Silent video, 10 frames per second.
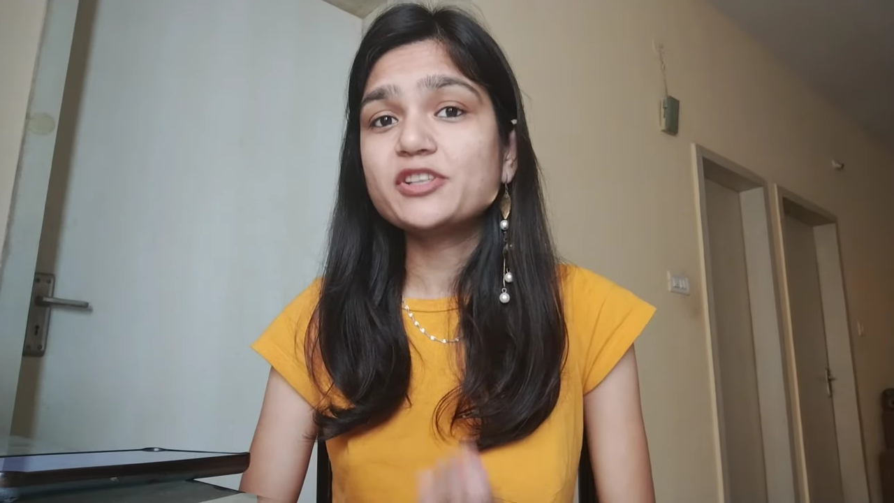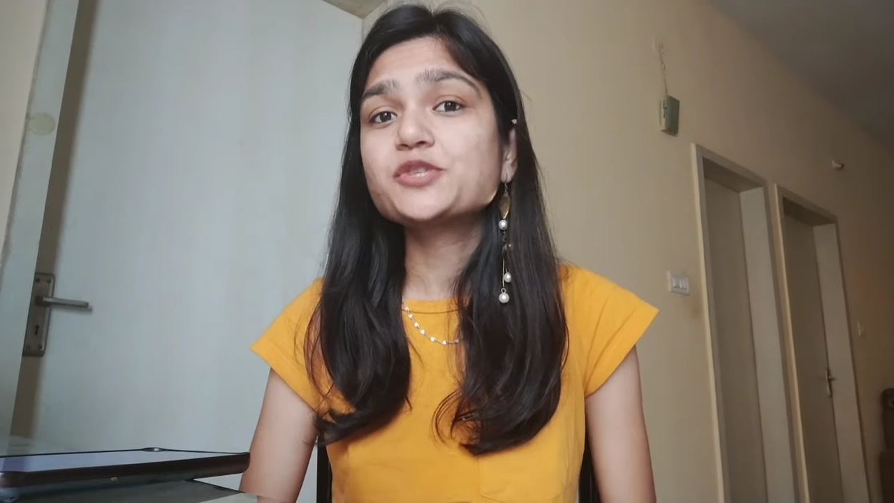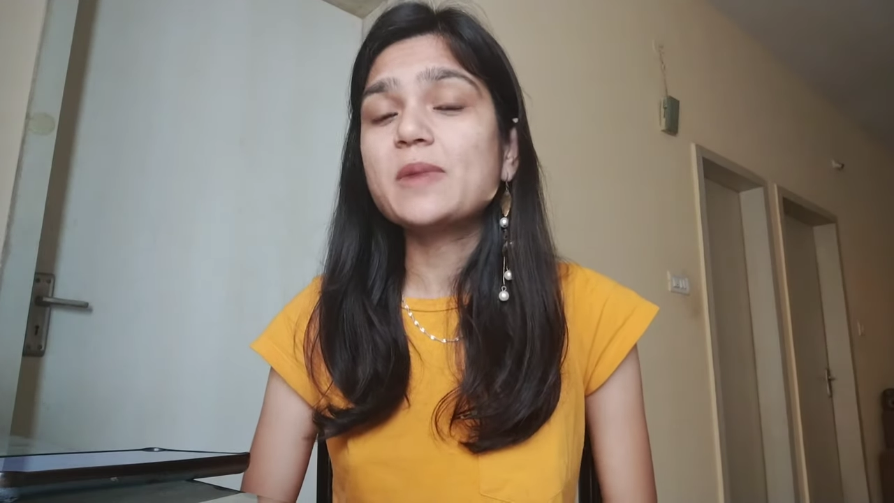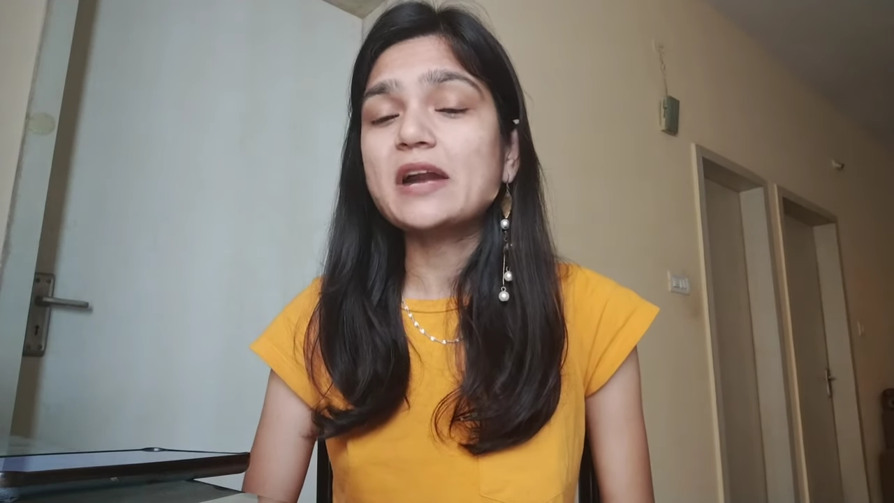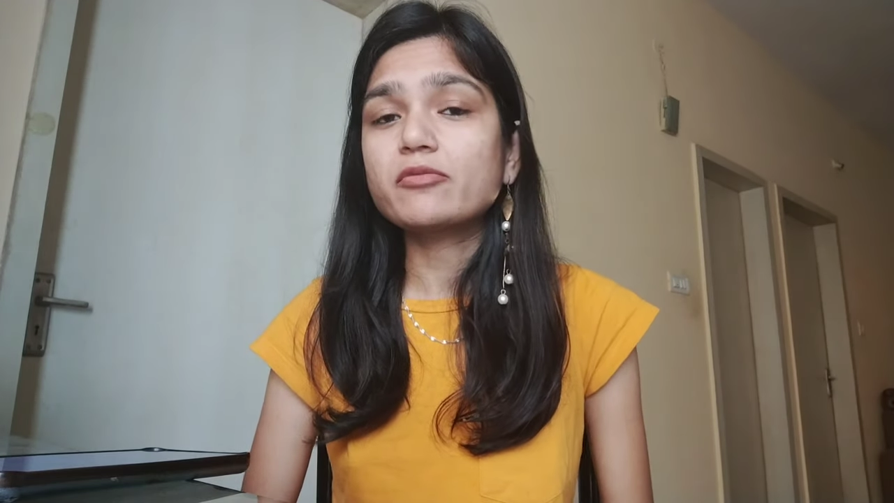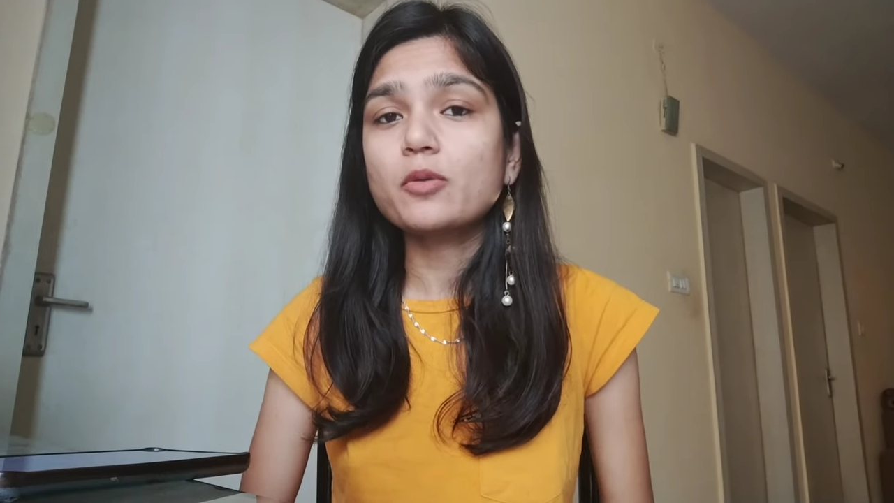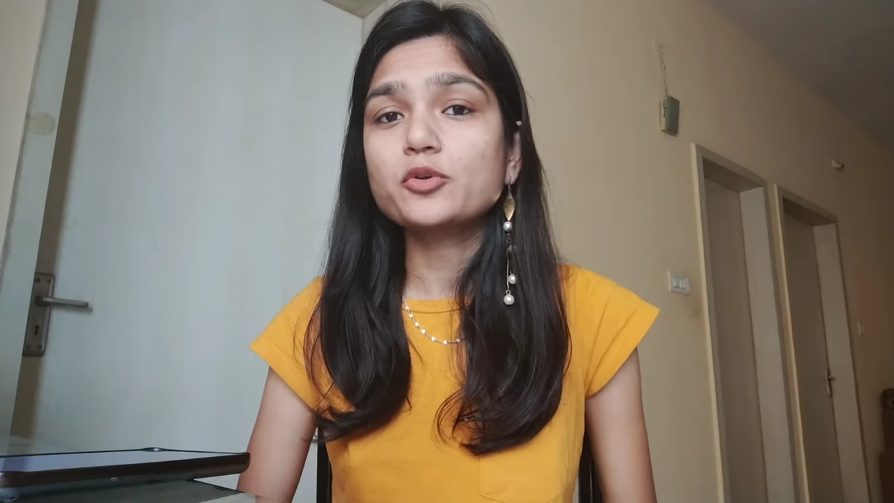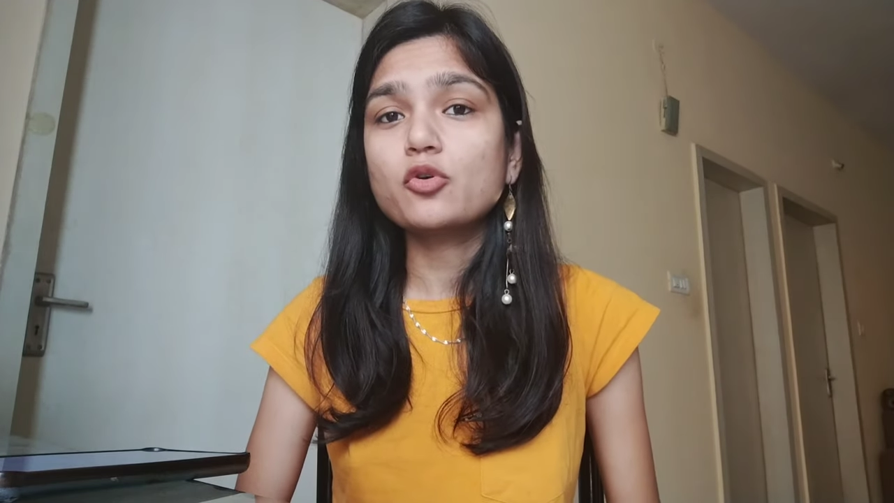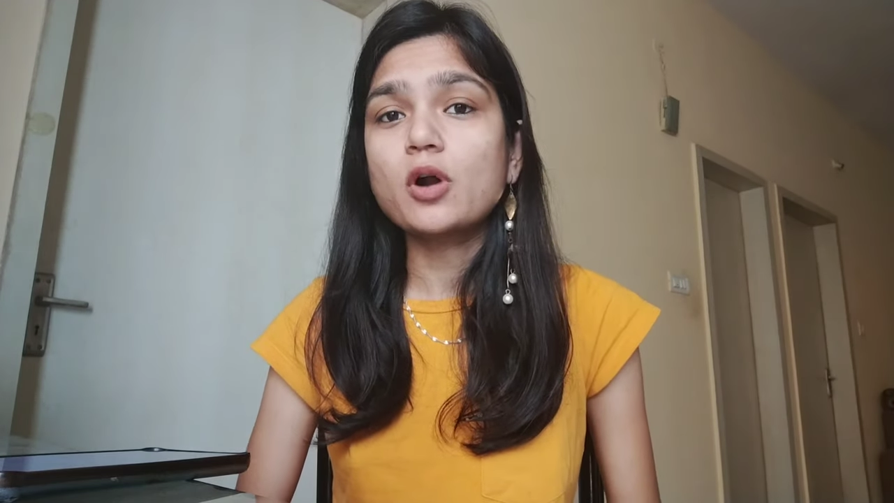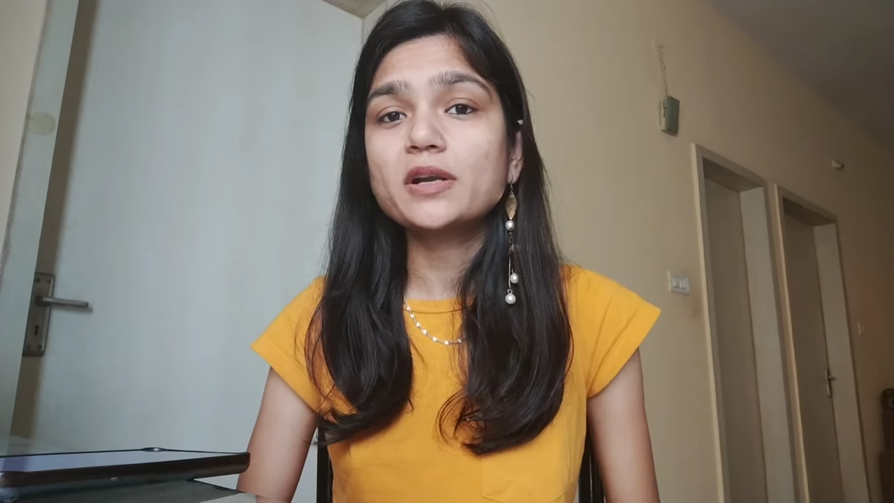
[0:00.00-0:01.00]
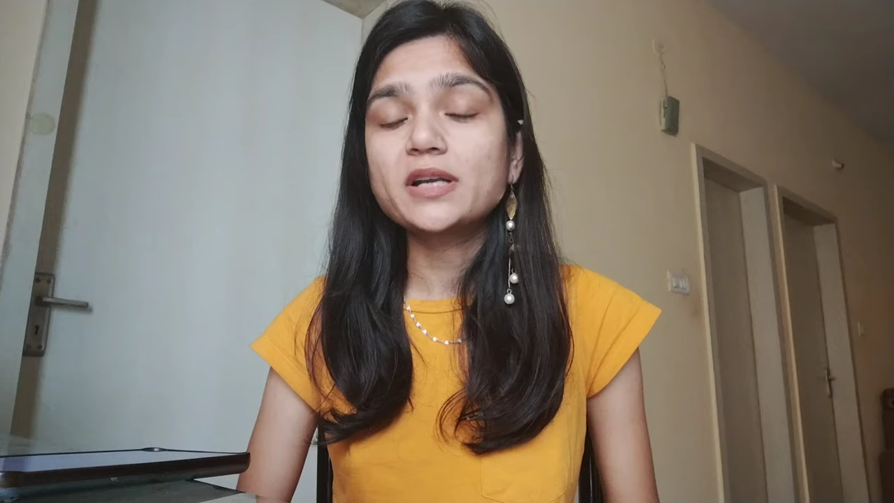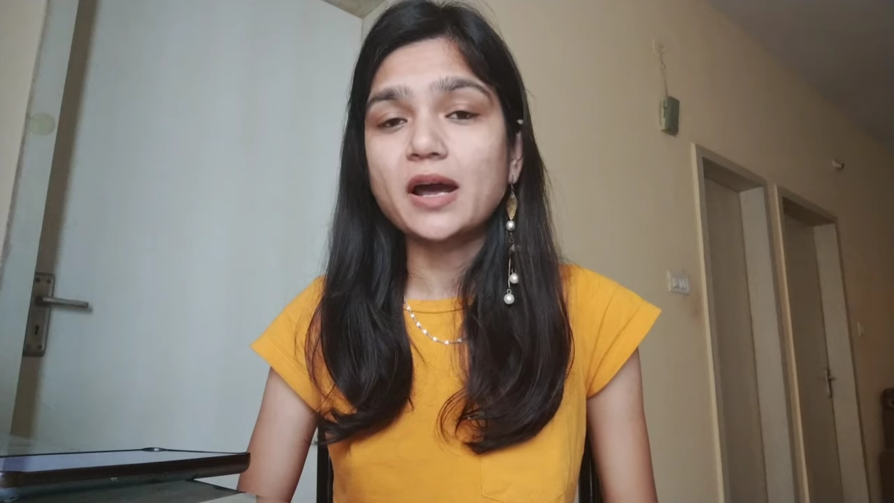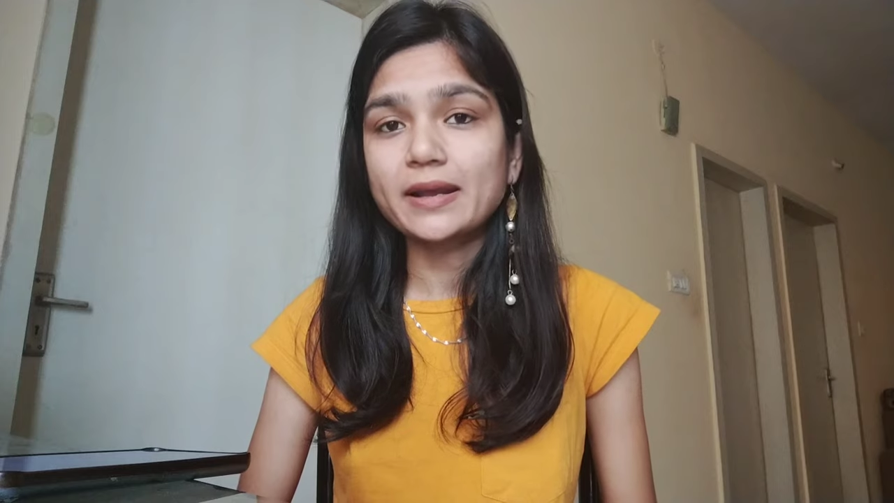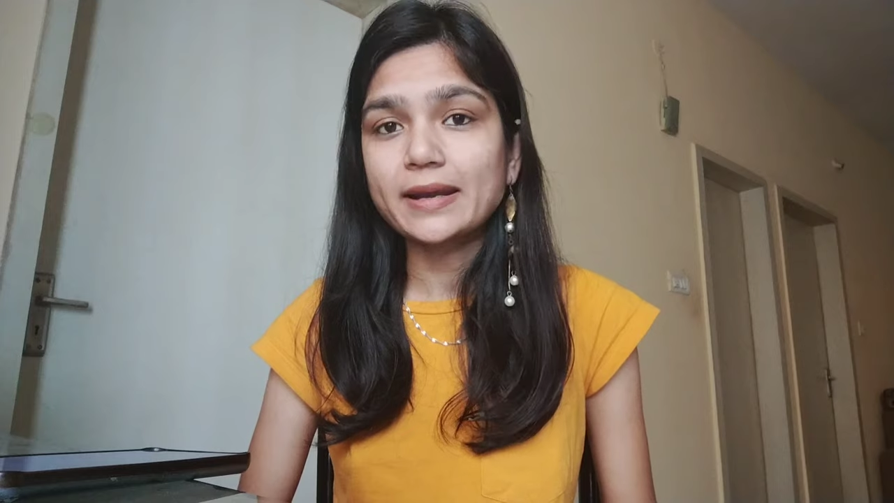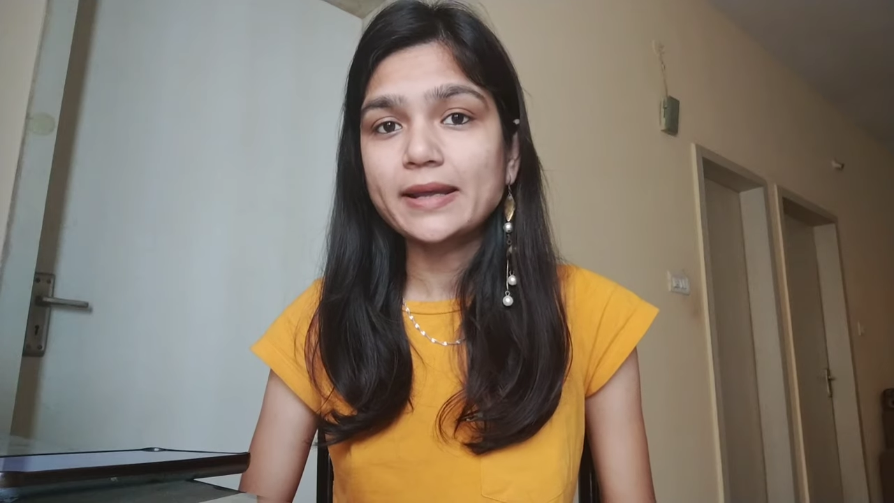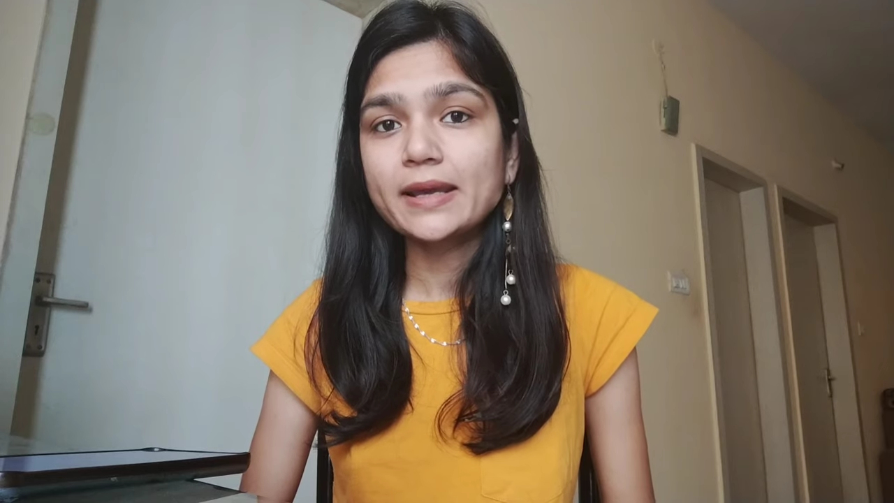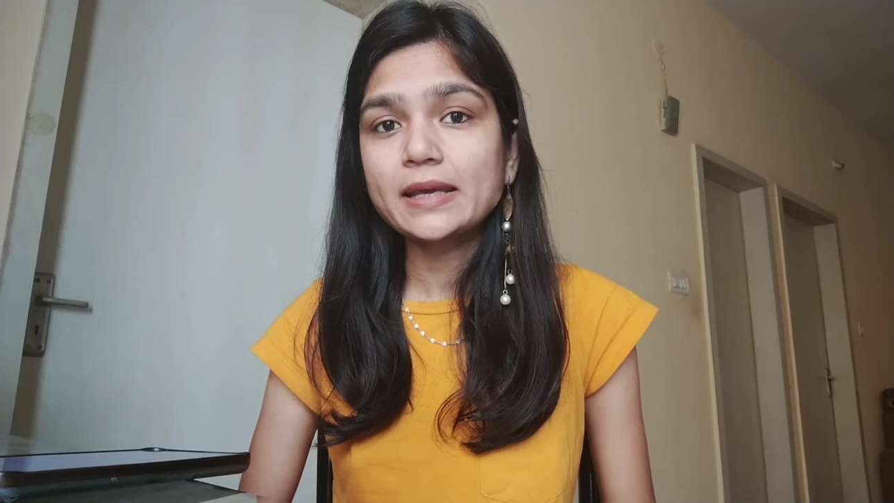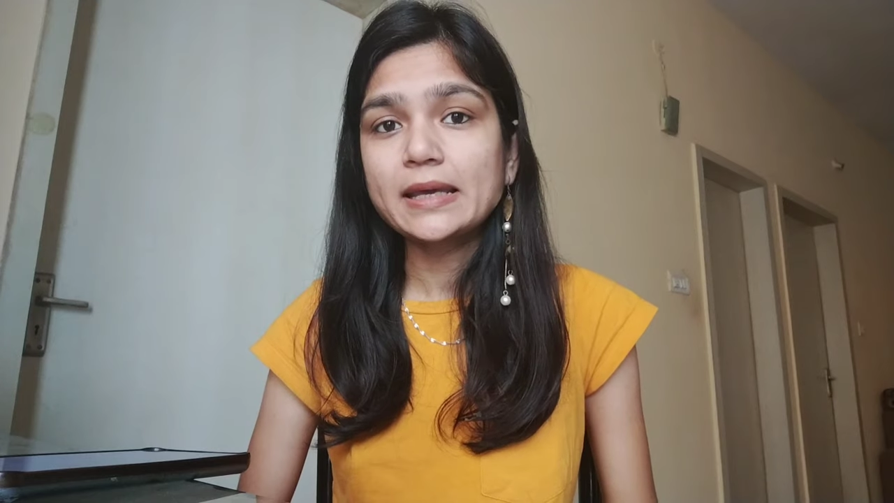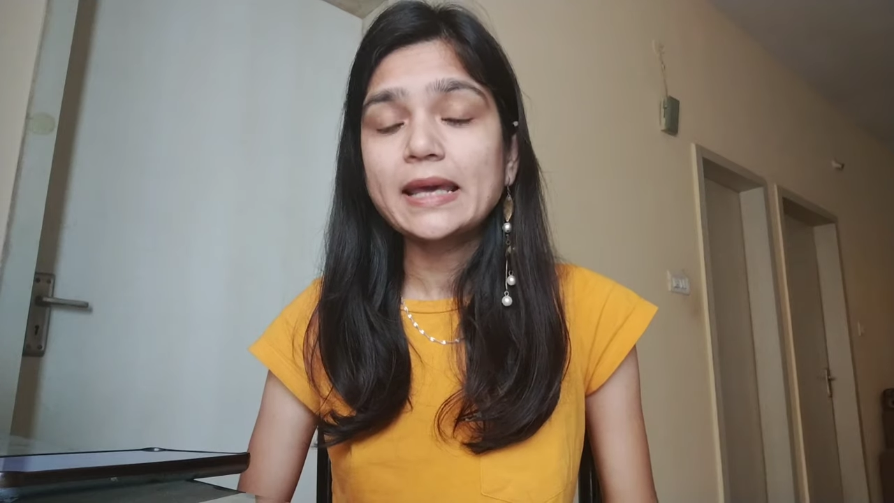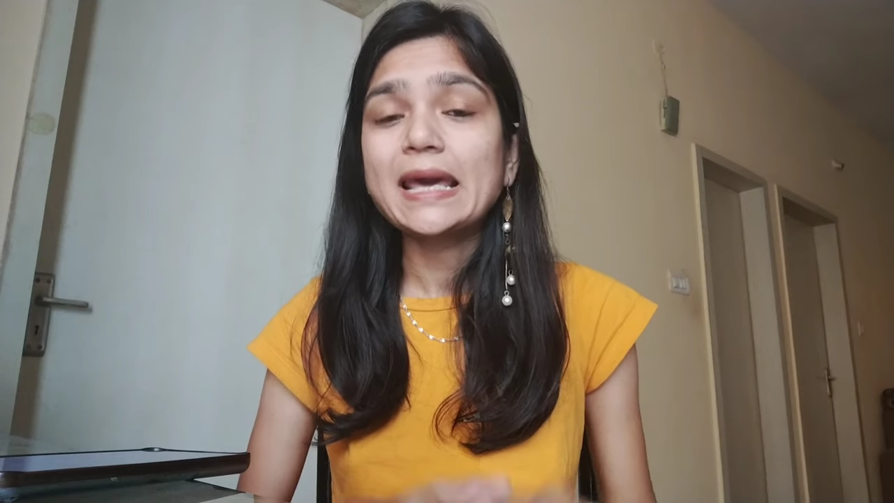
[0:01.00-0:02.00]
which platform you are
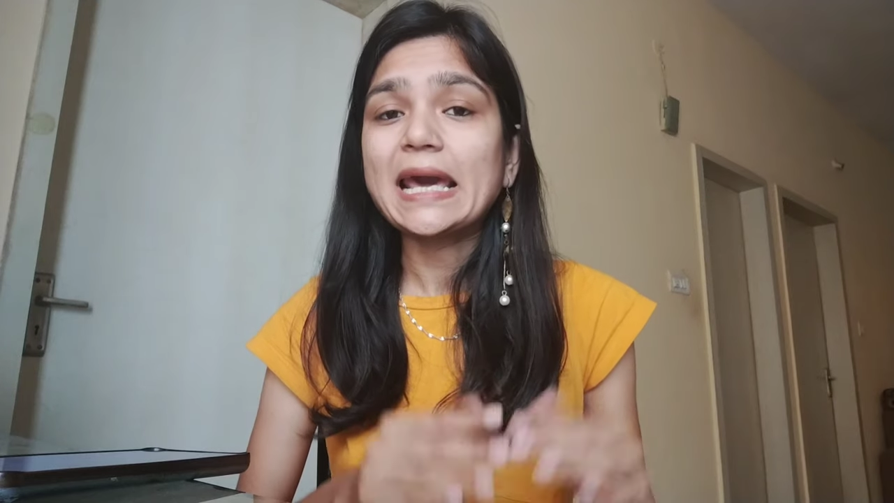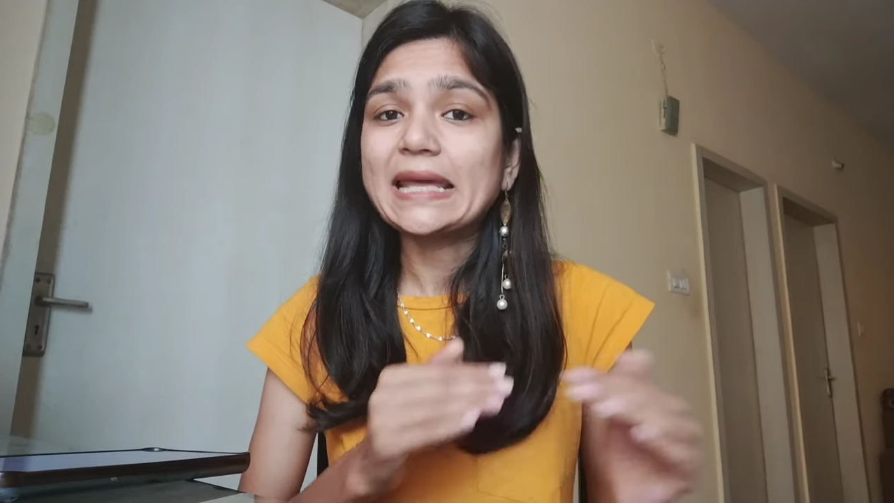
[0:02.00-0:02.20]
targeting